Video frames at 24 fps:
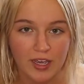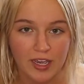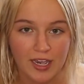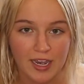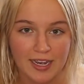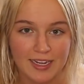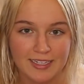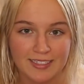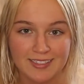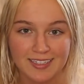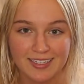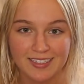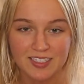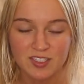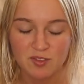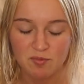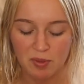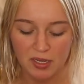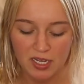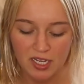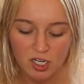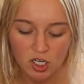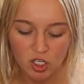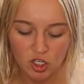guys, it's
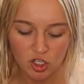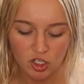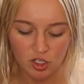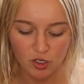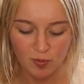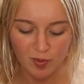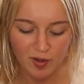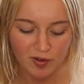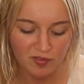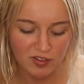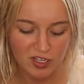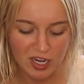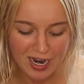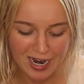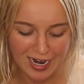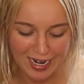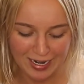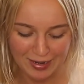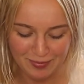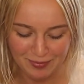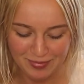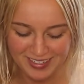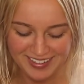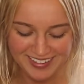been a little bit of
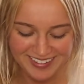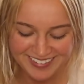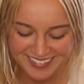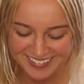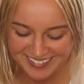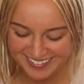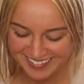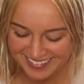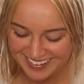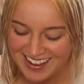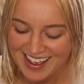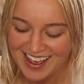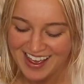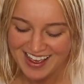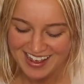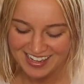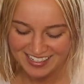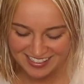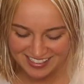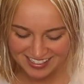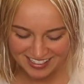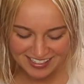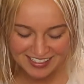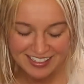time
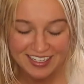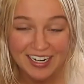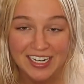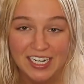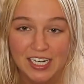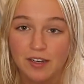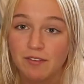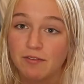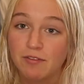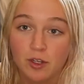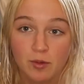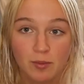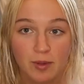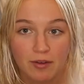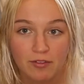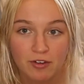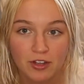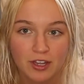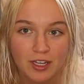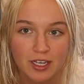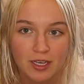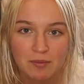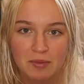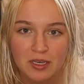since, and I didn't film
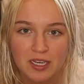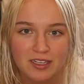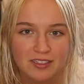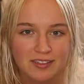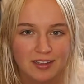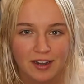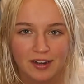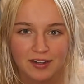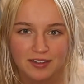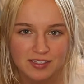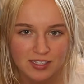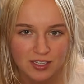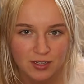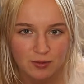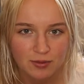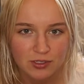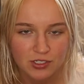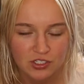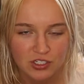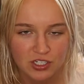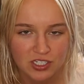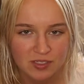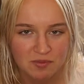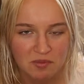everything because honestly it was
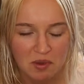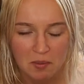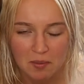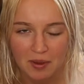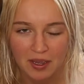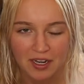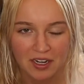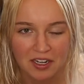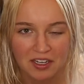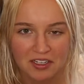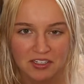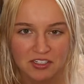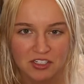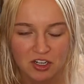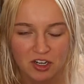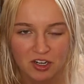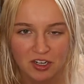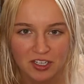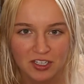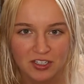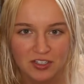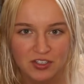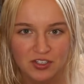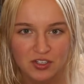just me painting and
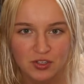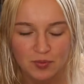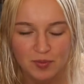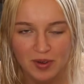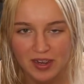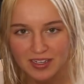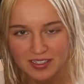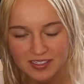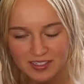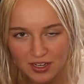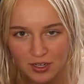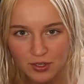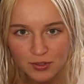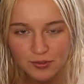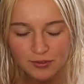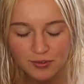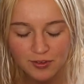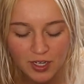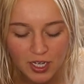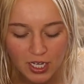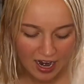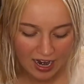talking to myself.